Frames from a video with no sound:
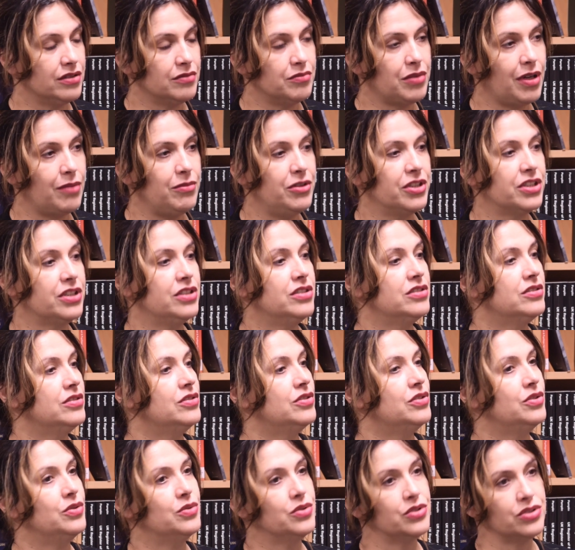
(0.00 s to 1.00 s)
public
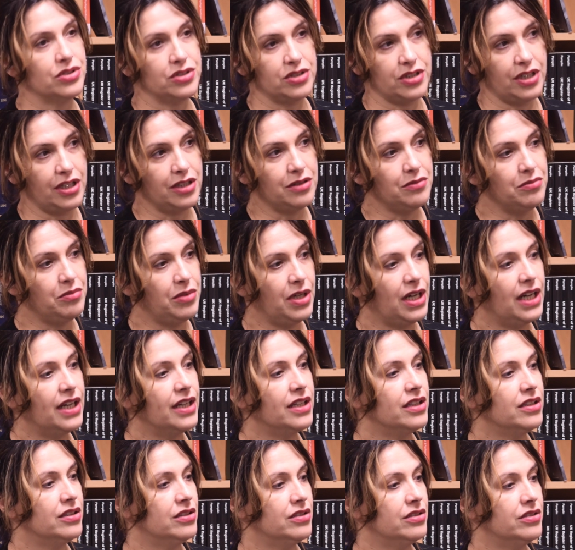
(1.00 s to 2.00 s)
institution and
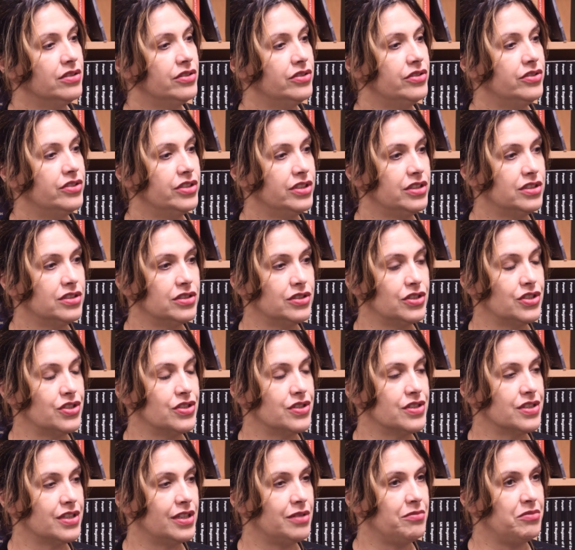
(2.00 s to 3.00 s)
by
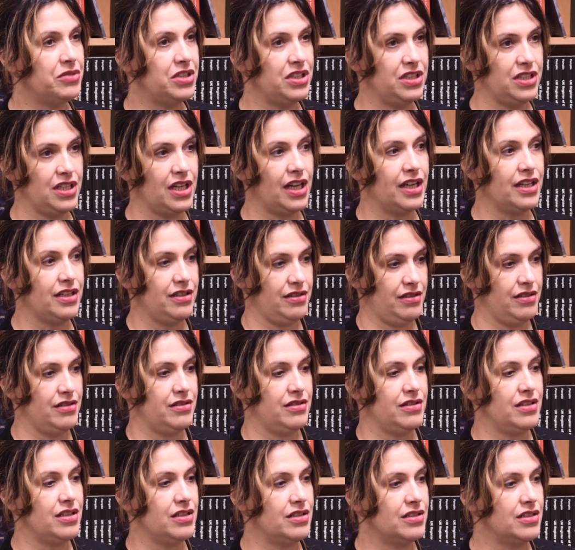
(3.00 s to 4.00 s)
researchers and media
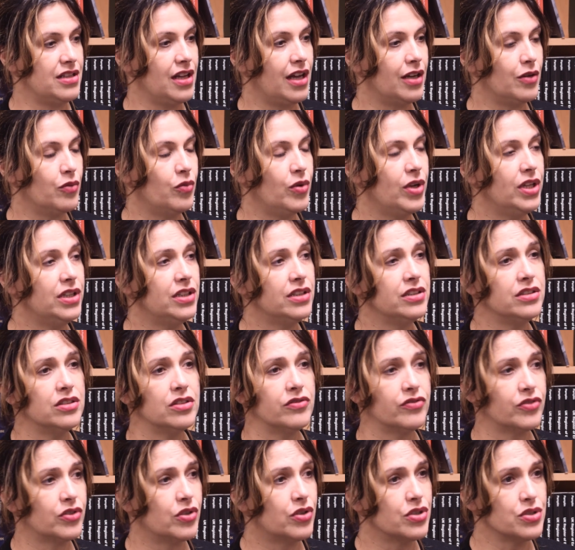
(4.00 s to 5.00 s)
is done well. And
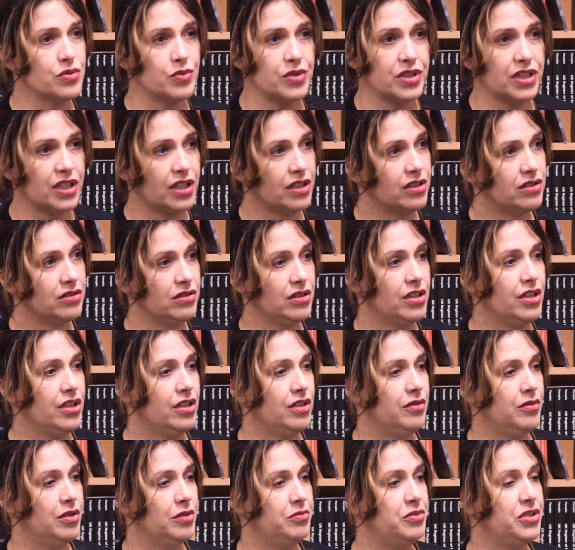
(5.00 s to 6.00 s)
of course we can
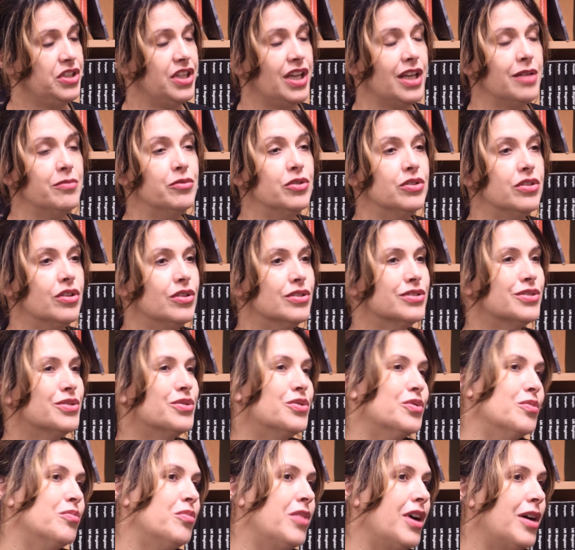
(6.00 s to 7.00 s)
be able also
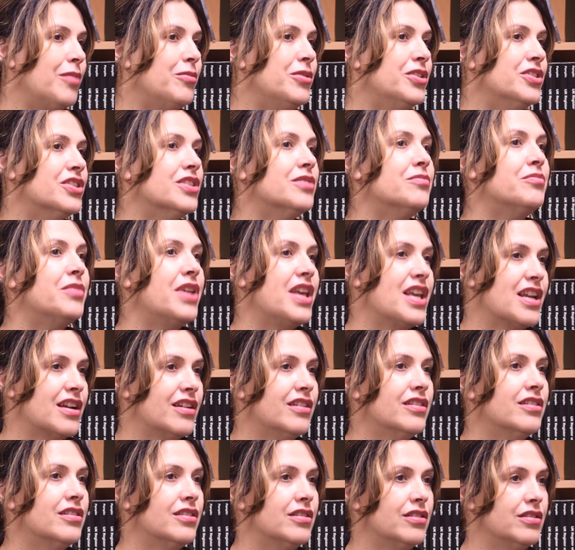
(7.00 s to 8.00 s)
to publish and
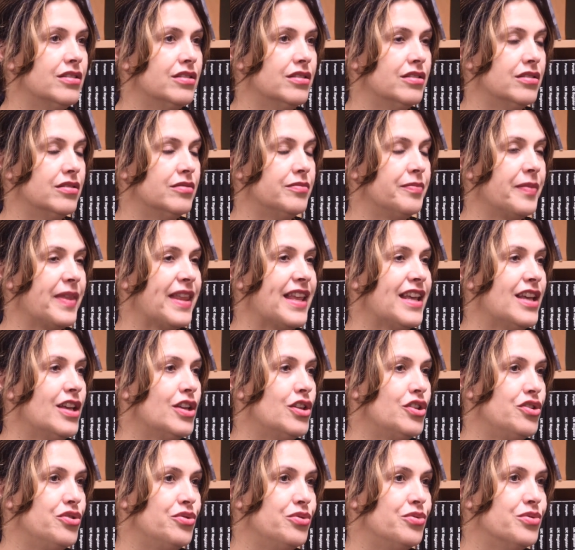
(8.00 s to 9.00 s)
make
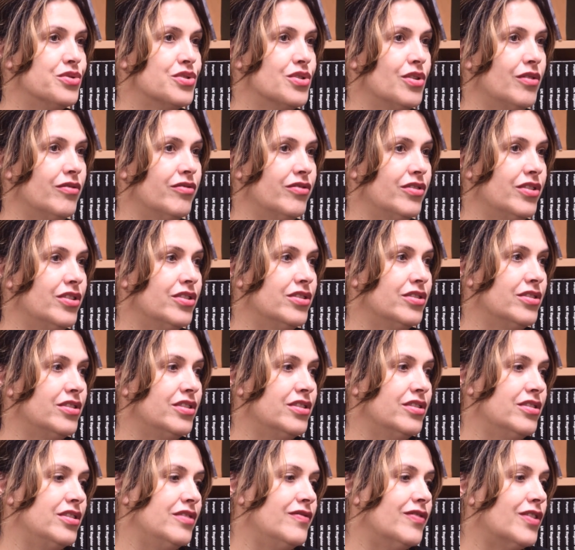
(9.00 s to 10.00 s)
use of the
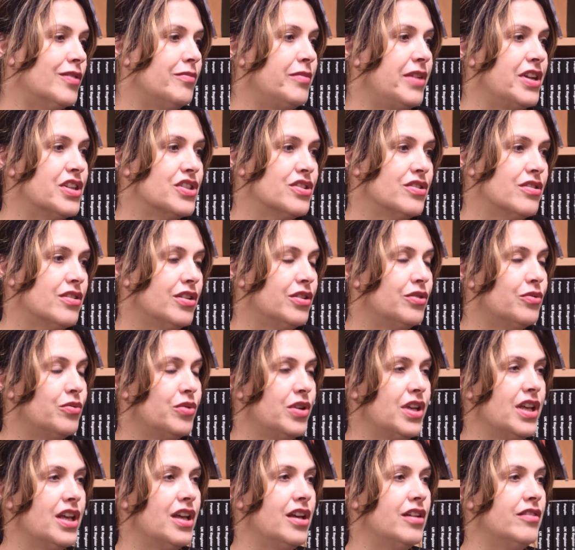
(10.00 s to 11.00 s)
information that
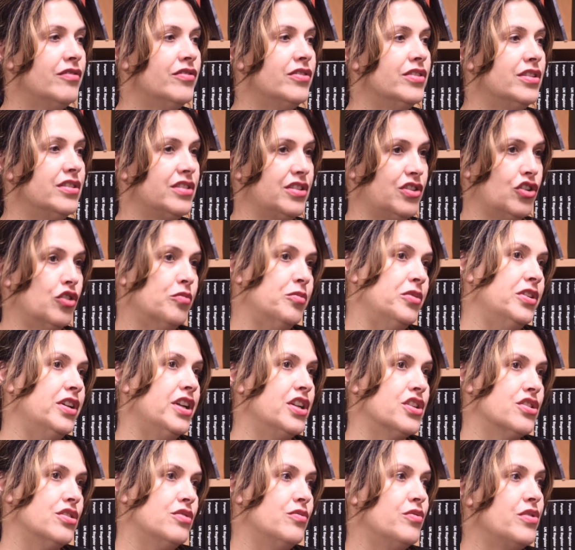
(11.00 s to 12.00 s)
we have in
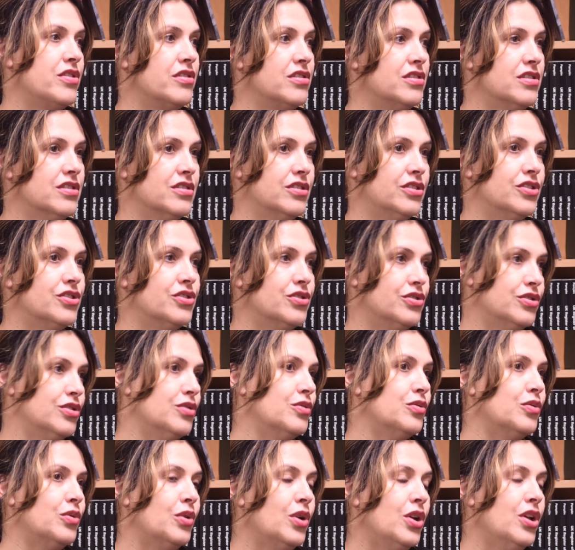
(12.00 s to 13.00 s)
cooperation with researchers
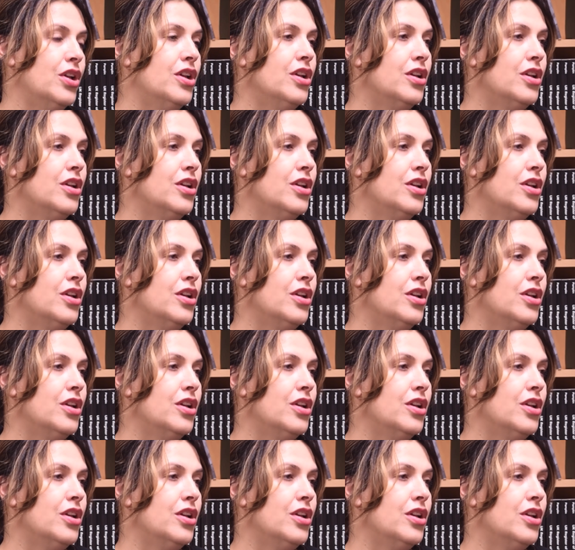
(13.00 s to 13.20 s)
to